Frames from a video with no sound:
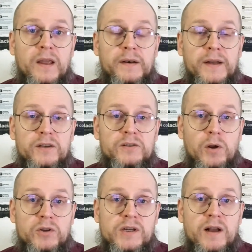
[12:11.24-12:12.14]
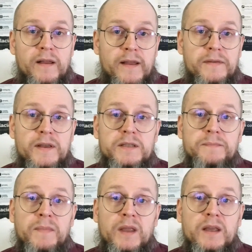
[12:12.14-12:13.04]
Deontological ethics
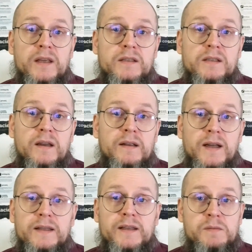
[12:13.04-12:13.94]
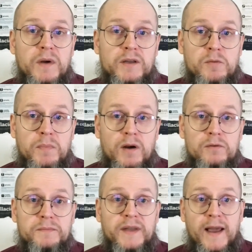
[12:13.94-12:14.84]
is not as much
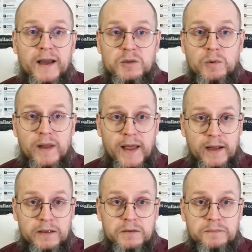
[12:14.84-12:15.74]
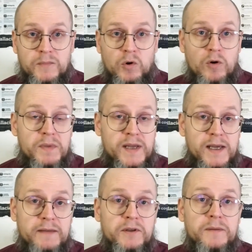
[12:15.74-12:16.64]
about the actual acts or
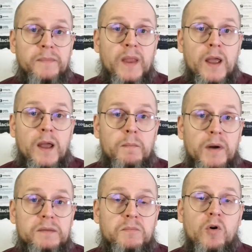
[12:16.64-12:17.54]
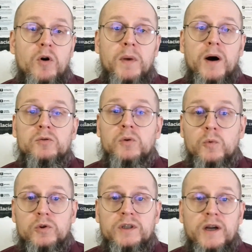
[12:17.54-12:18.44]
behavior, but more about
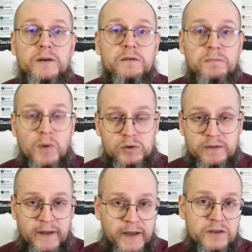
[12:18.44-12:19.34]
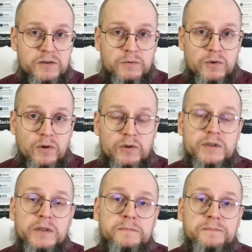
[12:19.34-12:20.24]
what kind of motivation caused it.